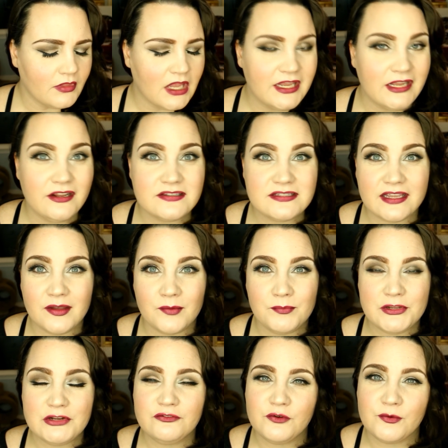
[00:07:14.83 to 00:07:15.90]
It is a
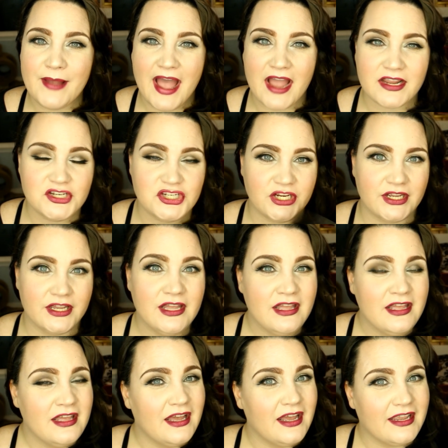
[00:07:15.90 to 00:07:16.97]
beautiful packaging.
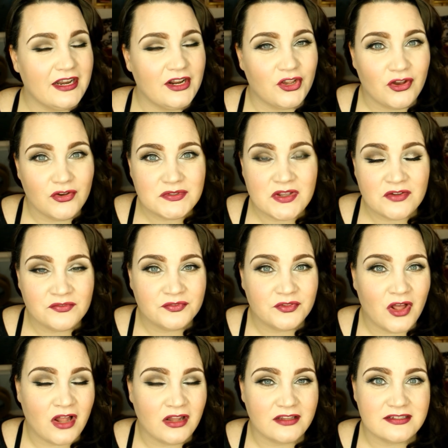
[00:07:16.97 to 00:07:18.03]
Again, it goes on
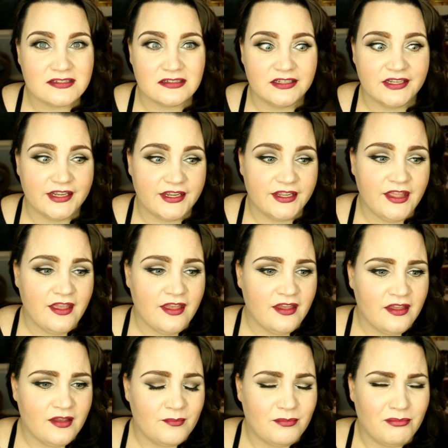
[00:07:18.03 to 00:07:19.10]
flawlessly
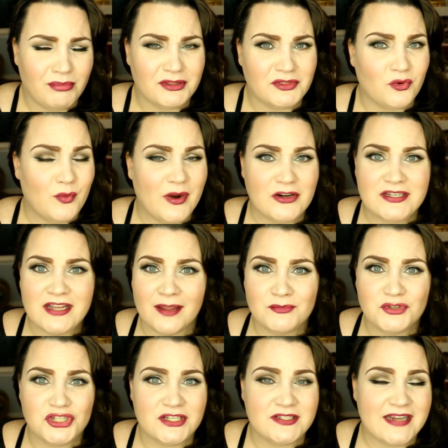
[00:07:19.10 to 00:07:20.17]
but the wear
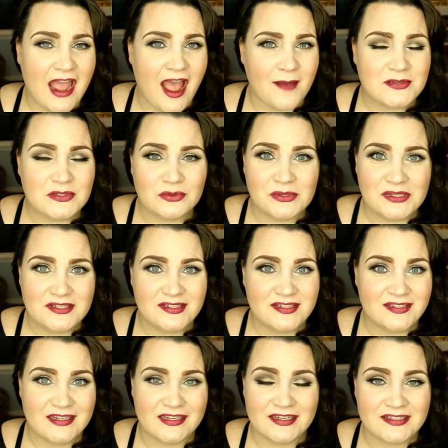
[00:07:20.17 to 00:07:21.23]
time just absolutely
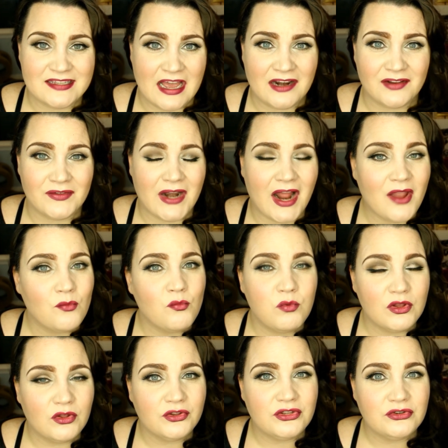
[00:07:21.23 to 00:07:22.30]
stinks out of it. I
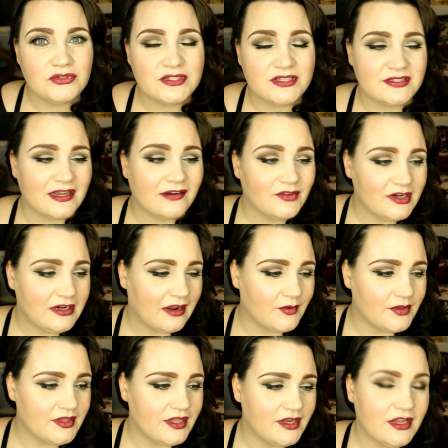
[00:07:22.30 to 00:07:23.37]
will use this every now
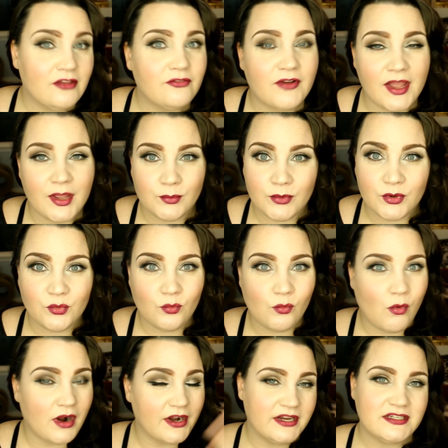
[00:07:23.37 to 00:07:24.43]
and then if I'm
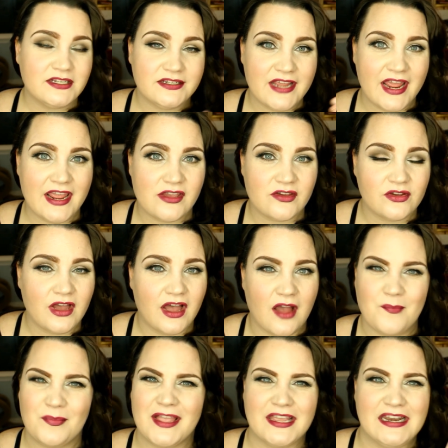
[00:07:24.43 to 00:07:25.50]
wanting to take
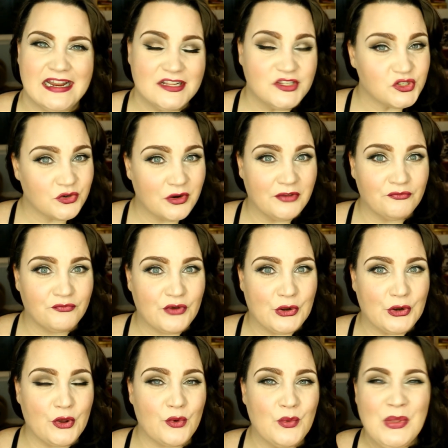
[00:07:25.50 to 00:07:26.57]
um, like an Instagram
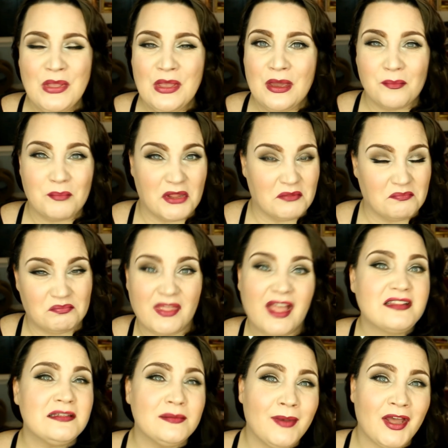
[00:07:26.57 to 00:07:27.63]
photo, but
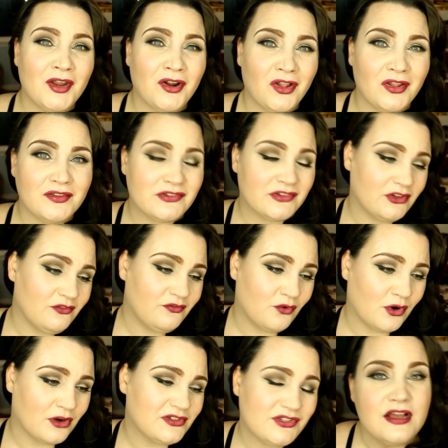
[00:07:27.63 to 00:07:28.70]
that's about all it's good
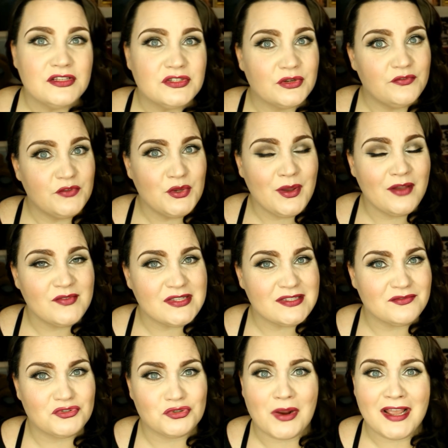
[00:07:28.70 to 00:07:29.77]
for. So, so if you
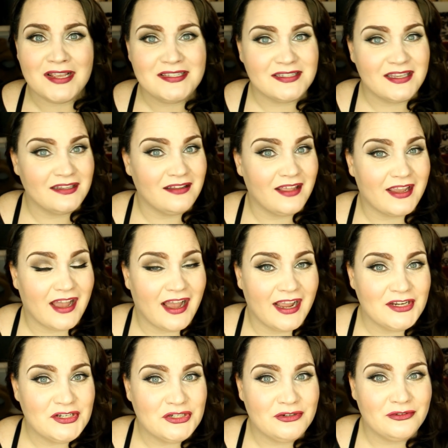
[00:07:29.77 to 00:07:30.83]
have dry skin like
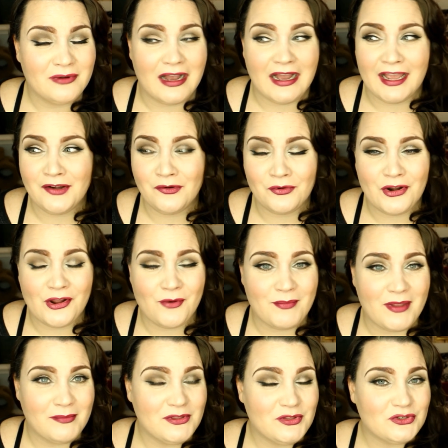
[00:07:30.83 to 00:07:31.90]
I do, I don't know,
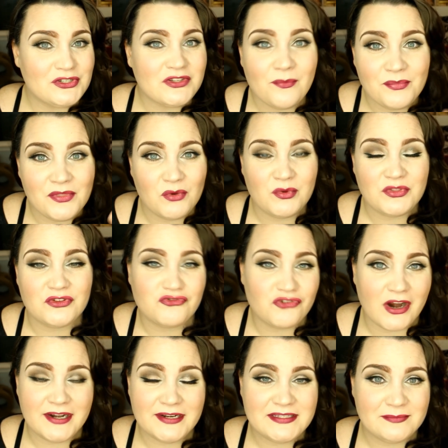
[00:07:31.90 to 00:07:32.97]
maybe there's something with the
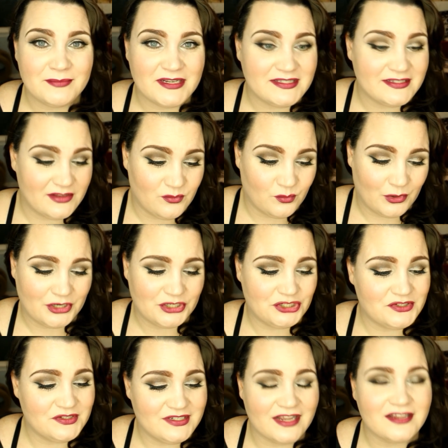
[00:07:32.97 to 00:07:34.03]
dryness in my skin where it
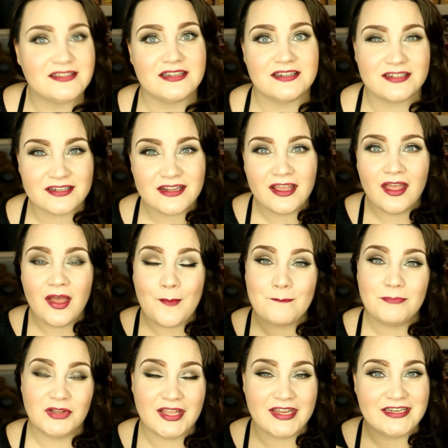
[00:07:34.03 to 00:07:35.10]
just doesn't
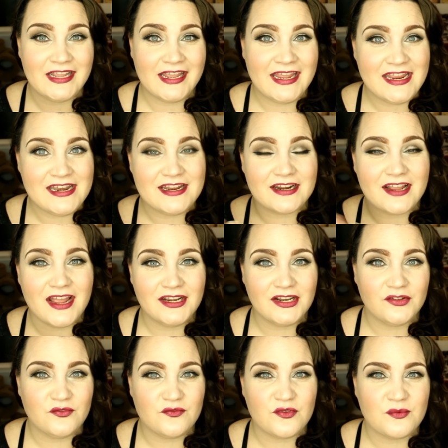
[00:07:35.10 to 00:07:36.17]
blend in and
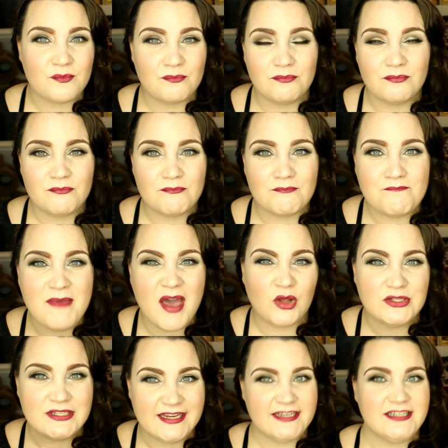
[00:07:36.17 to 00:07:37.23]
kind of
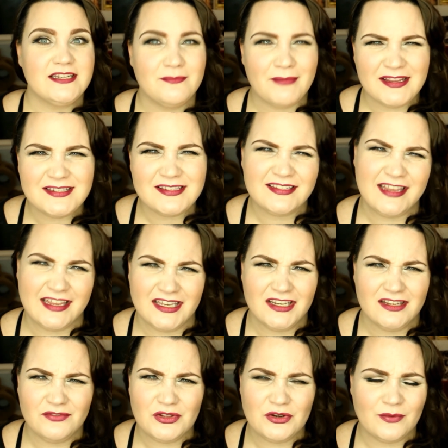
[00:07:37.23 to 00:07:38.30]
melt into my
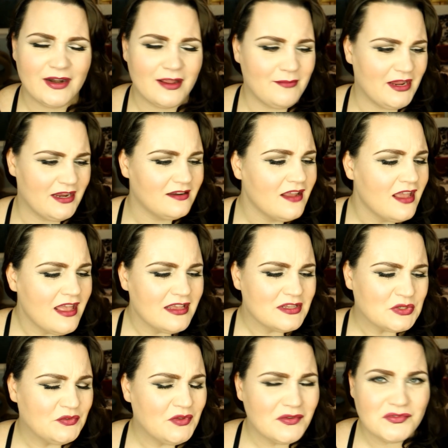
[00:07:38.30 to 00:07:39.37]
skin, if you know what I mean.
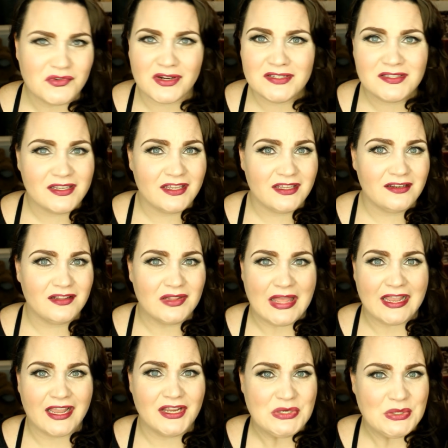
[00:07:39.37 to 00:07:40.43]
So if you have dry skin
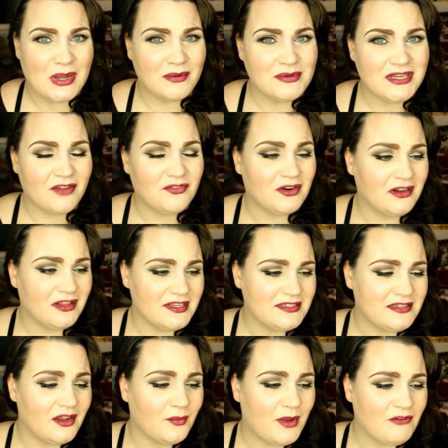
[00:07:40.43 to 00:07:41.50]
like I do, I would definitely
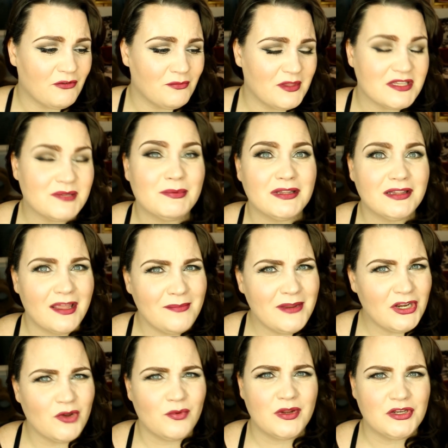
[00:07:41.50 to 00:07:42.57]
stay away from this. But let
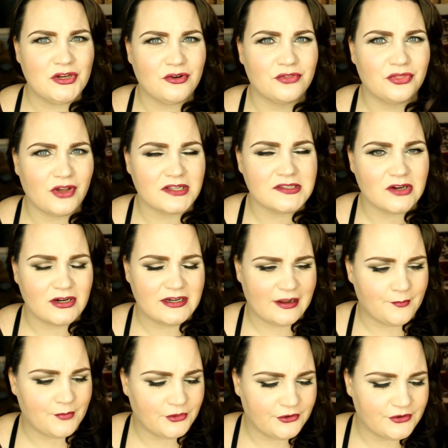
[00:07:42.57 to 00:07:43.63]
me know what your thoughts are
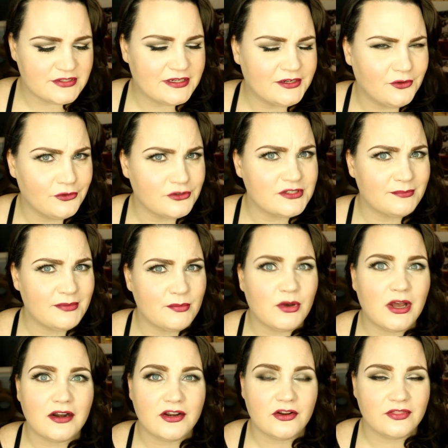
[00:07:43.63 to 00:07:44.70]
down below because I know there's some
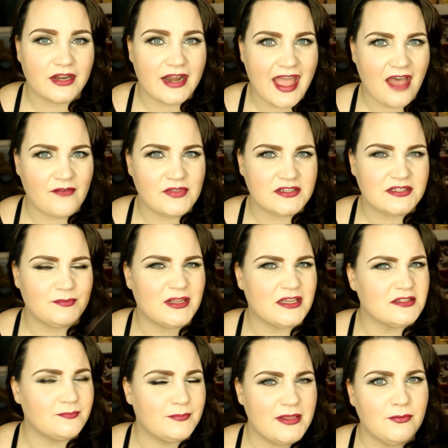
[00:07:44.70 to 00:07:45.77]
people out here that have this
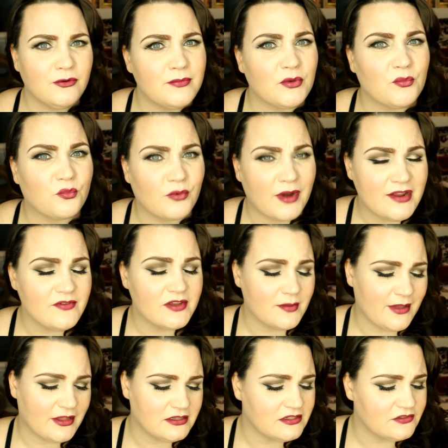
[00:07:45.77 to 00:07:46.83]
because people have been raving
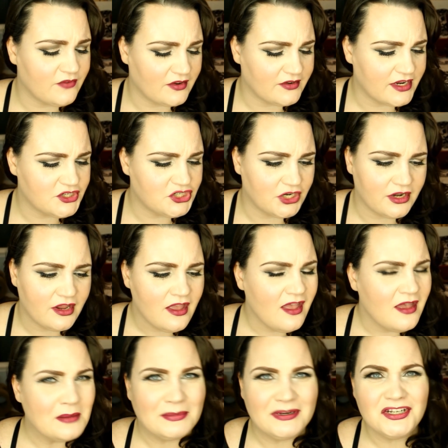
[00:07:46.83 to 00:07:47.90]
about this foundation,
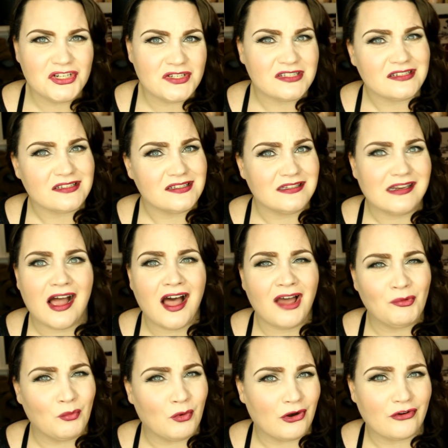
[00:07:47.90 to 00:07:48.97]
but it just does
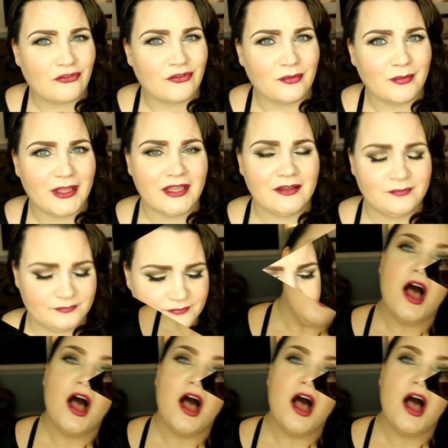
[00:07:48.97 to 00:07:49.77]
not work for me.